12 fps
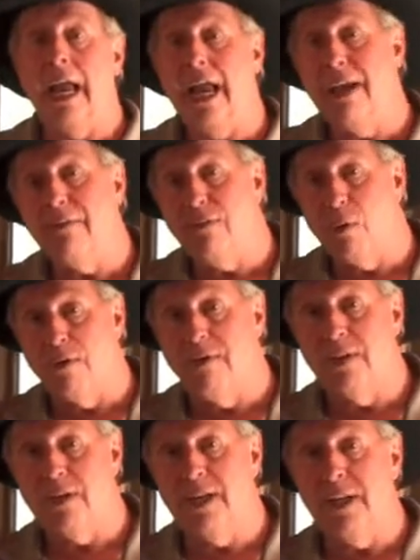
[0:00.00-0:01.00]
and 4
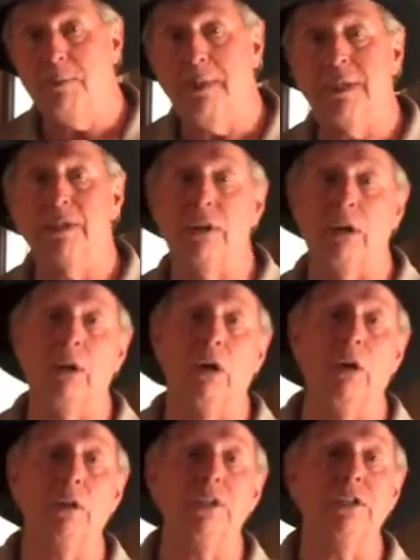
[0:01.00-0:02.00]
foot deep. It's the
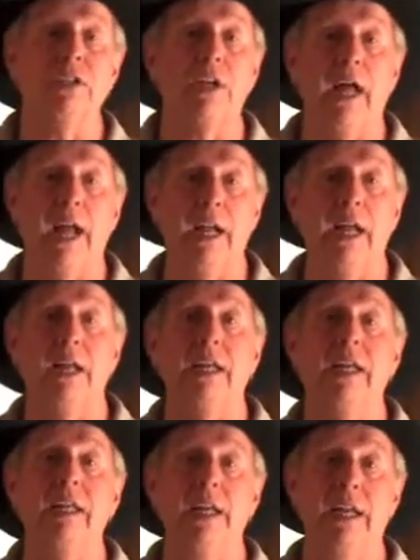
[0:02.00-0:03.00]
largest slide
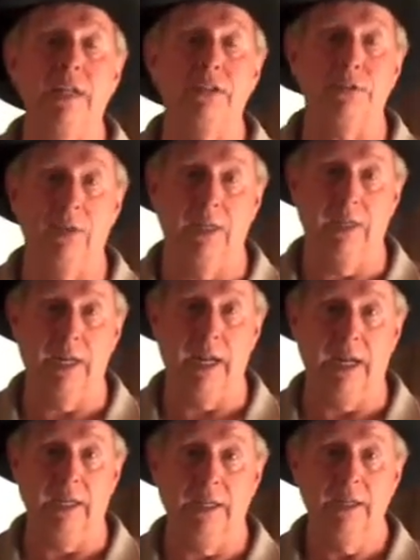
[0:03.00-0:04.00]
out in the industry to
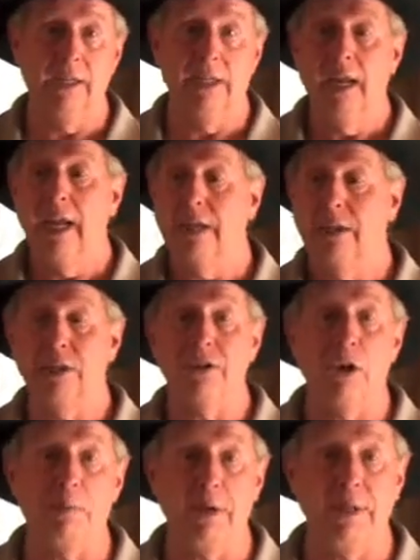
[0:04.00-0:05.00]
date. And you
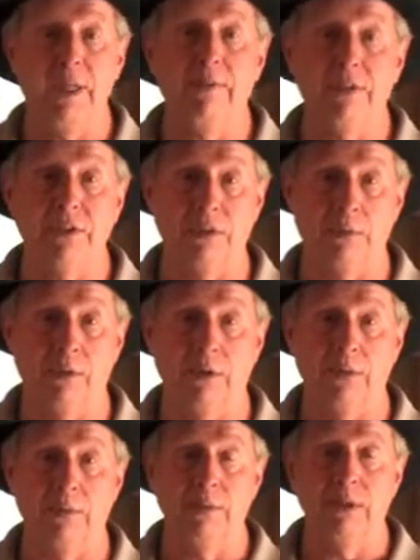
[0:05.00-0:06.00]
talk about give you some
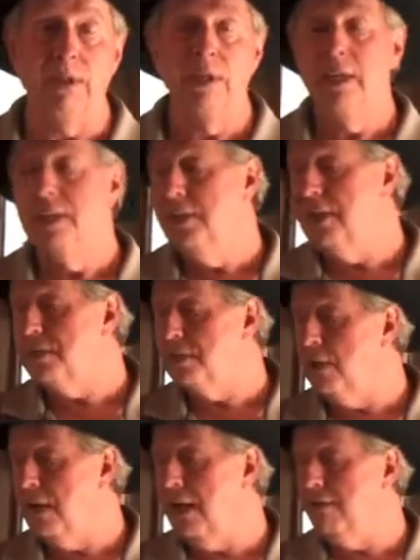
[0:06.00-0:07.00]
room. This is
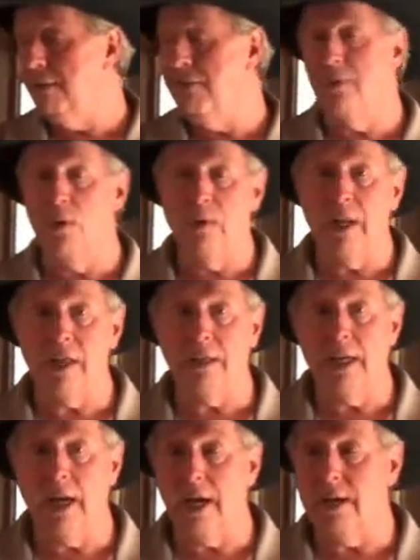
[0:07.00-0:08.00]
going to have your fold down
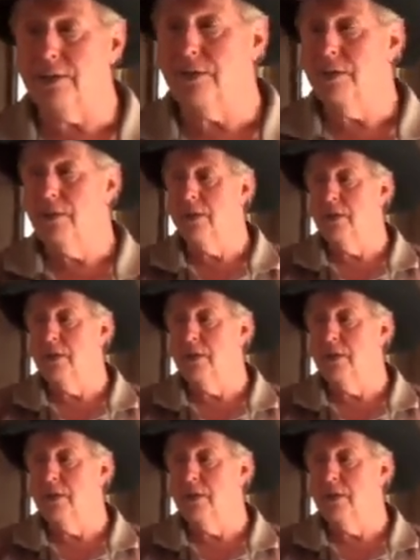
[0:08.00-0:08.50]
couch,